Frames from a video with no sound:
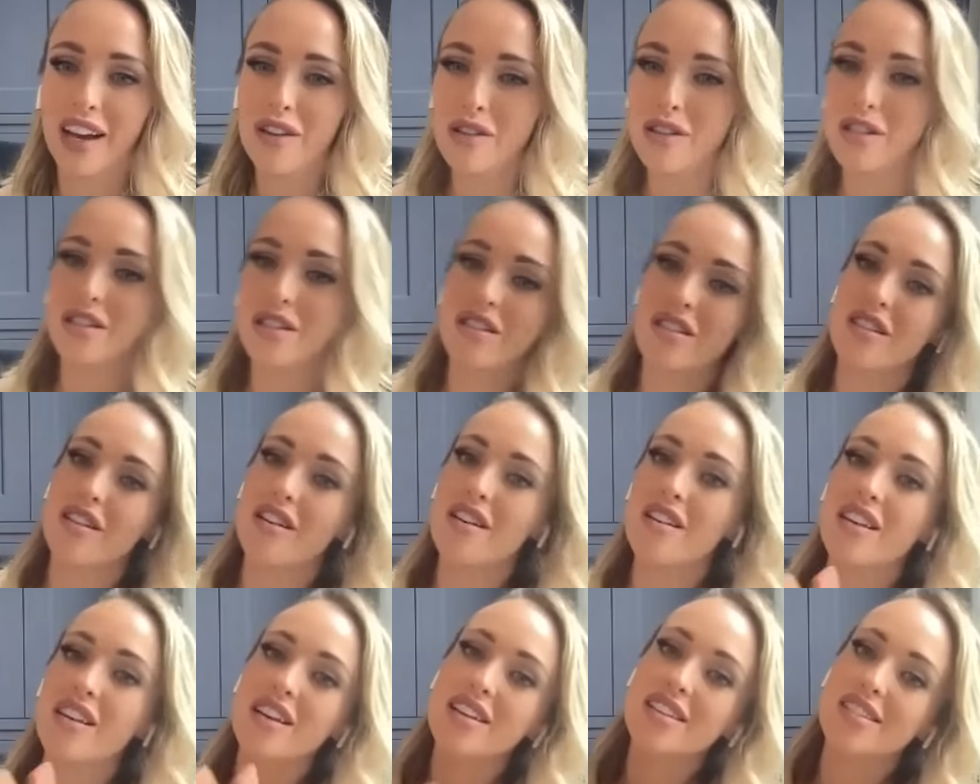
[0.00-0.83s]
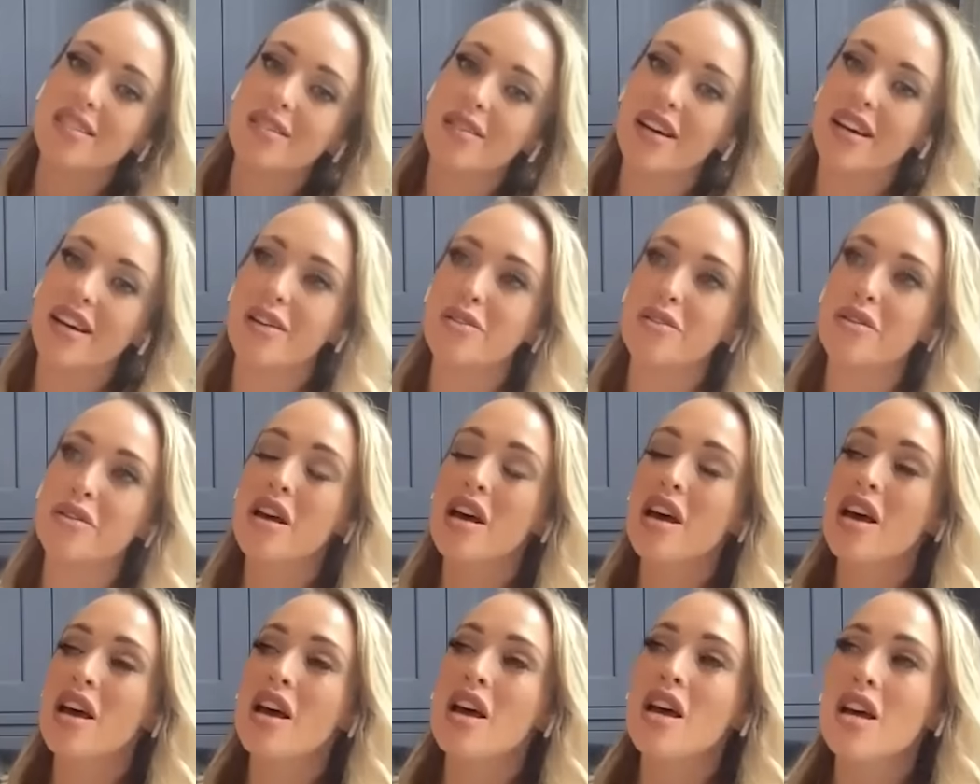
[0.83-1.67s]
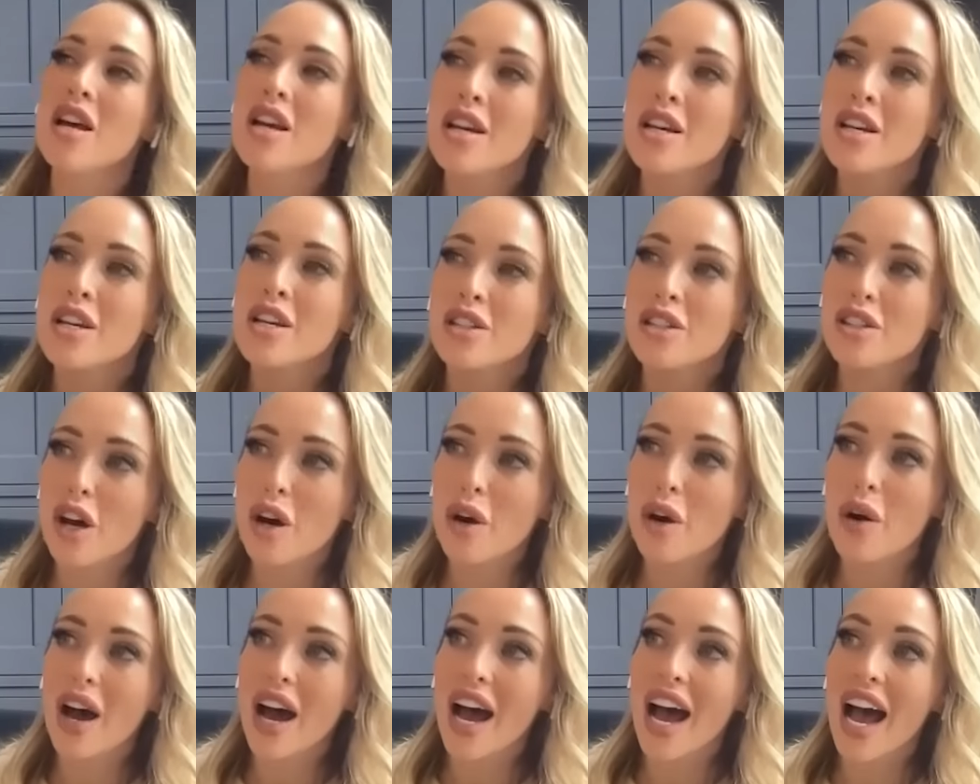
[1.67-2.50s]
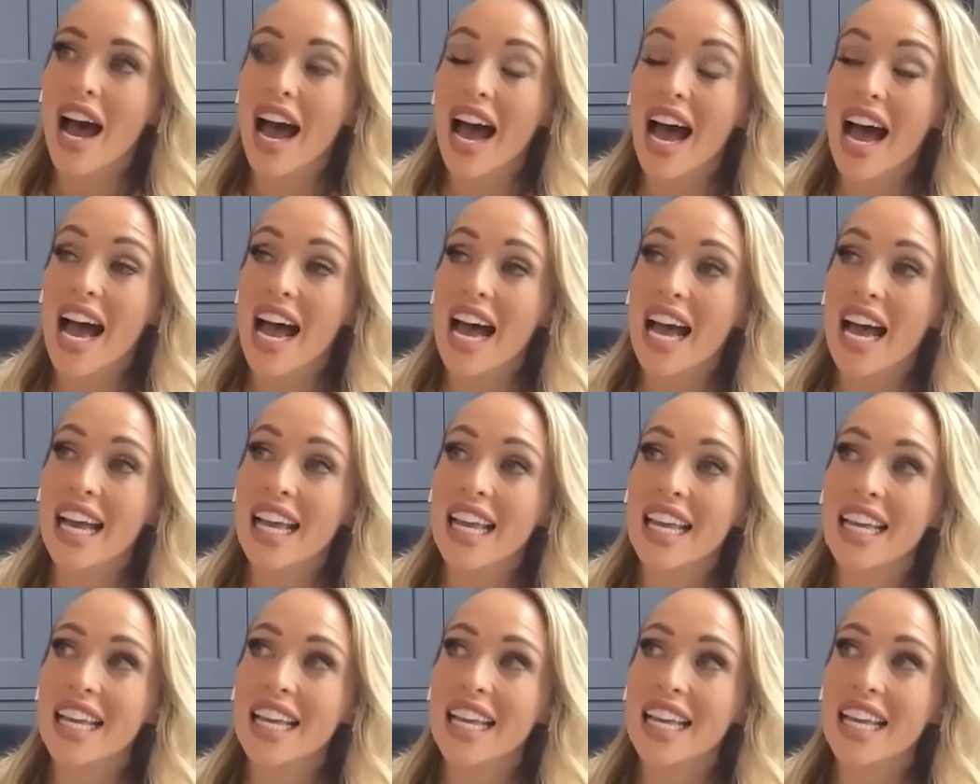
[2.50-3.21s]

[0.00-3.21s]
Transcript: I always thought, oh, that's quite cool. So I